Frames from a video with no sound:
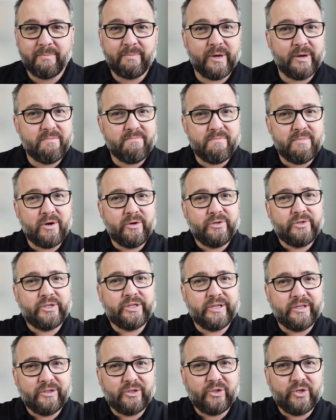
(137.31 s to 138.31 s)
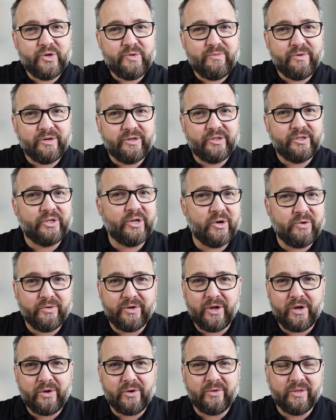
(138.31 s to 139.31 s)
But most consumers
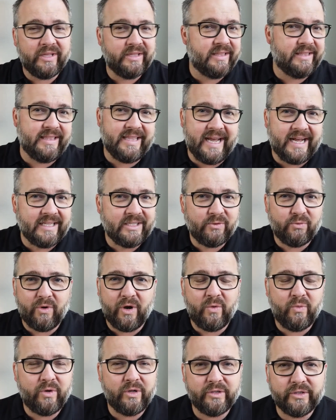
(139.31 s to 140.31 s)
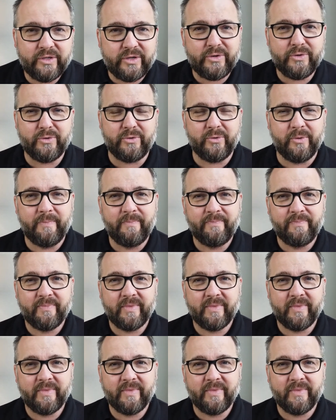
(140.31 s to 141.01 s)
don't know that that's what we'll do.